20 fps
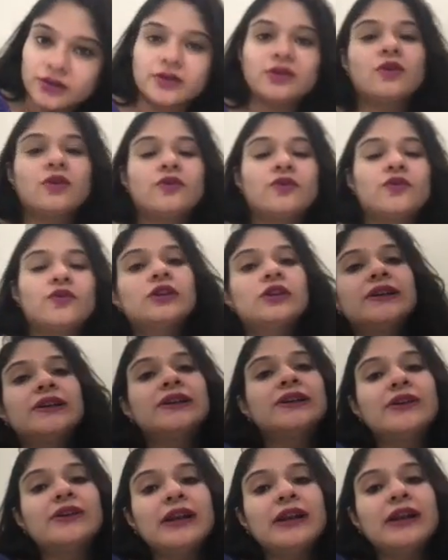of course, it
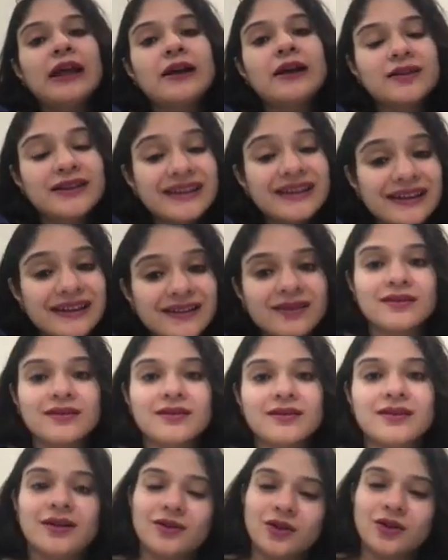will kill
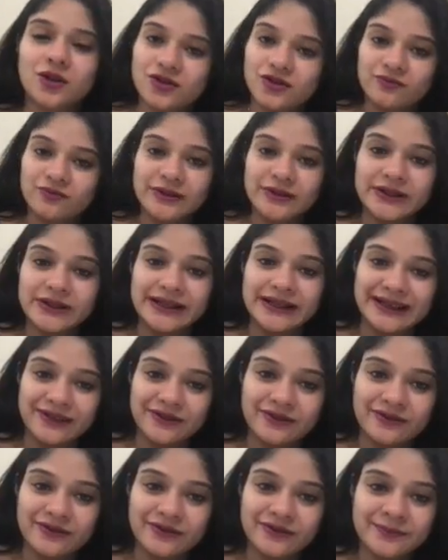a lot of marine life.
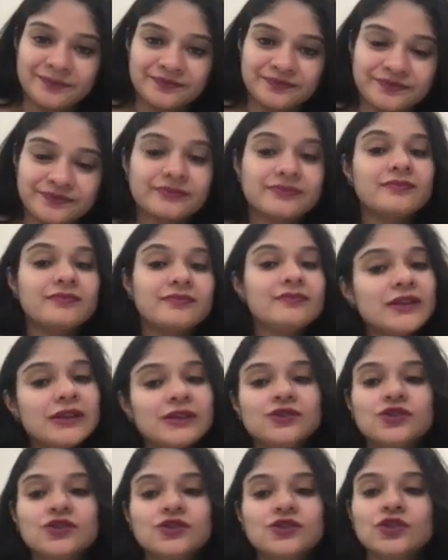
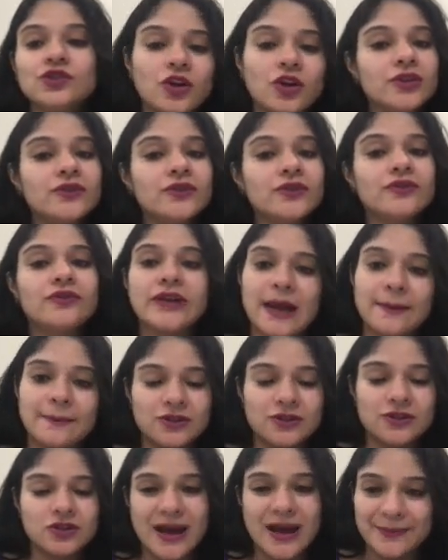So a lot of damage
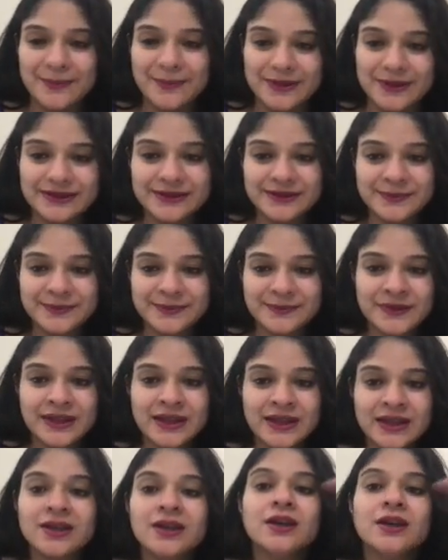happens.
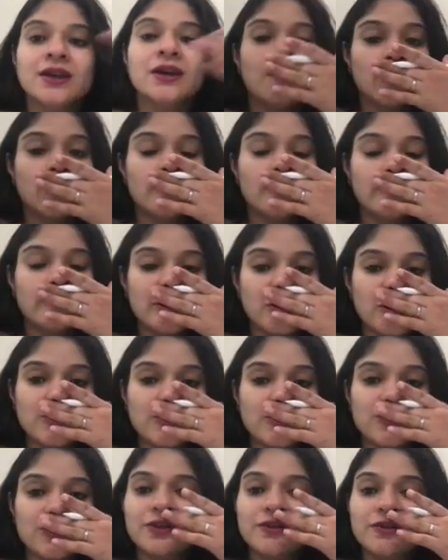Moving on to
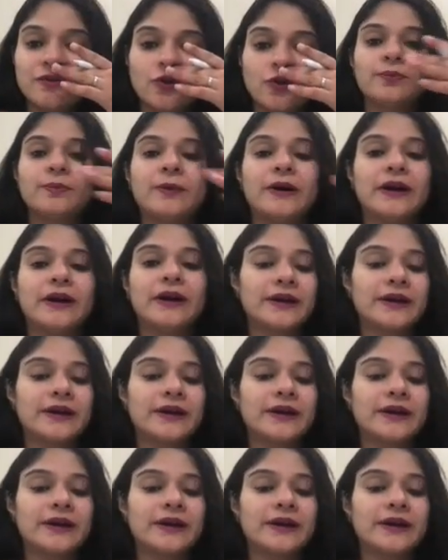the fourth part,